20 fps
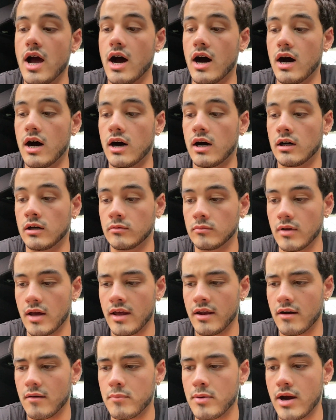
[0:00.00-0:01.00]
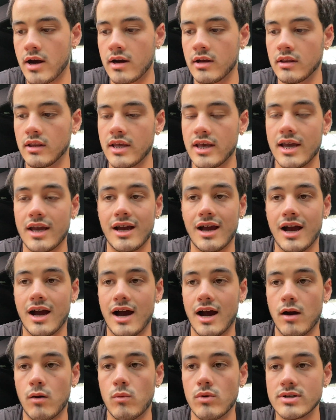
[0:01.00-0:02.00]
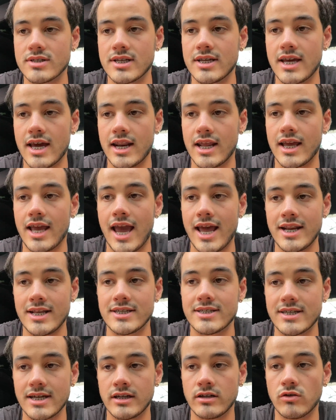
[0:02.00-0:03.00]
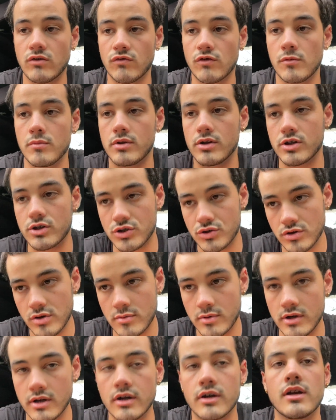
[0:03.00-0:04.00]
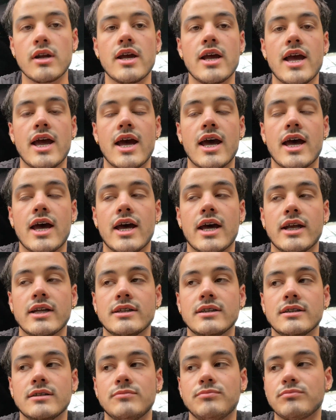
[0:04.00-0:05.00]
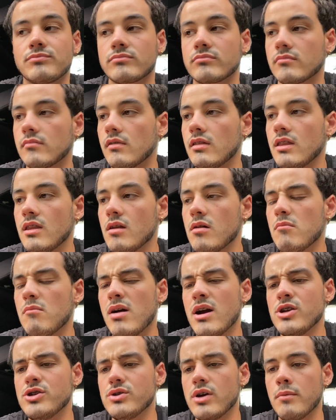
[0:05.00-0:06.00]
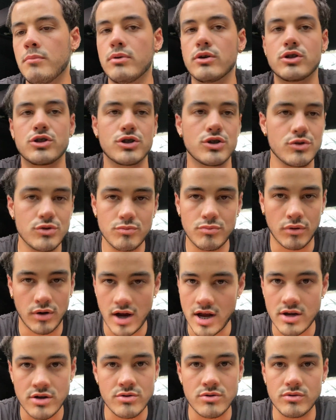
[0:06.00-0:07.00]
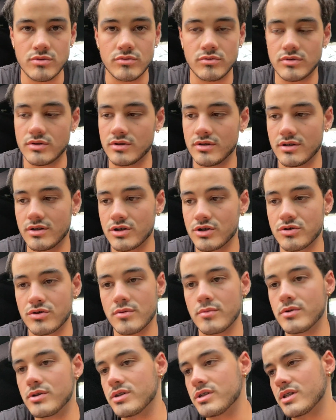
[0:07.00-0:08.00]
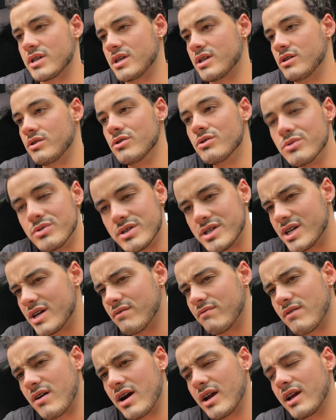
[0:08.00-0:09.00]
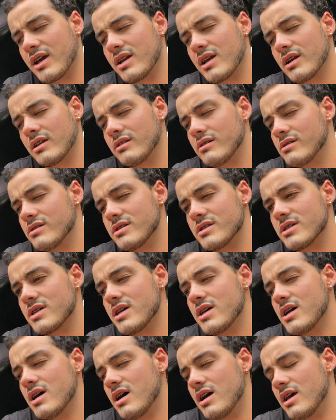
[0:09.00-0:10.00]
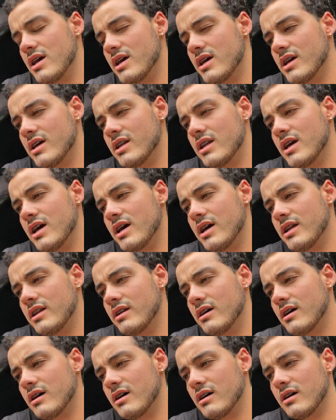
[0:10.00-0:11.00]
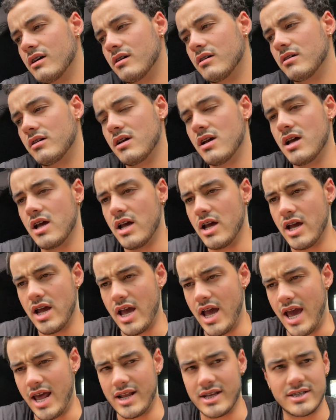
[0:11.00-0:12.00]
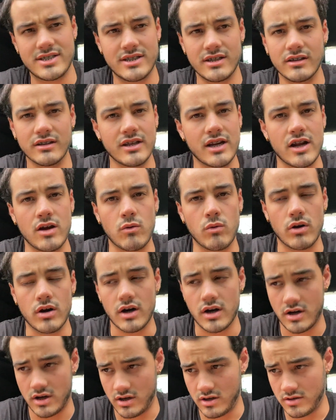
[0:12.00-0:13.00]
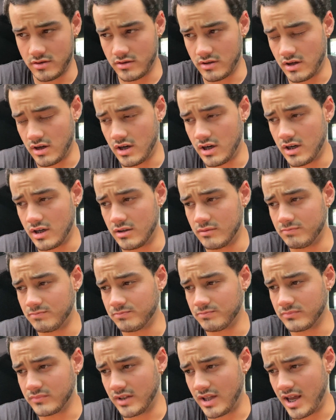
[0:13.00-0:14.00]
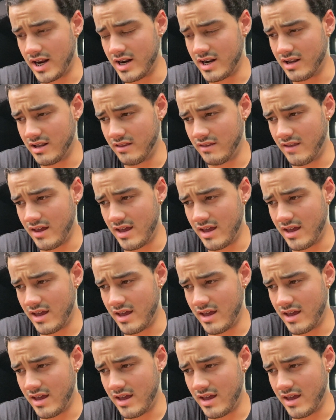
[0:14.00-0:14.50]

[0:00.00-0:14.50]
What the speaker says: And apparently I wasn't getting any signal from the distributor. And mind you, I put two brand new distributors in, new TFI connectors in, and it still didn't work. Then